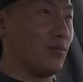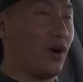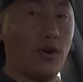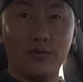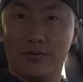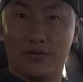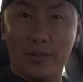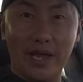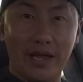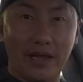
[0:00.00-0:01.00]
Well,
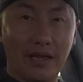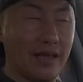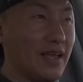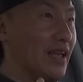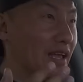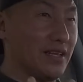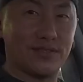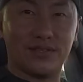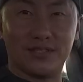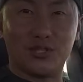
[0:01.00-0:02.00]
for me,
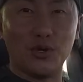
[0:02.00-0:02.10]
it's this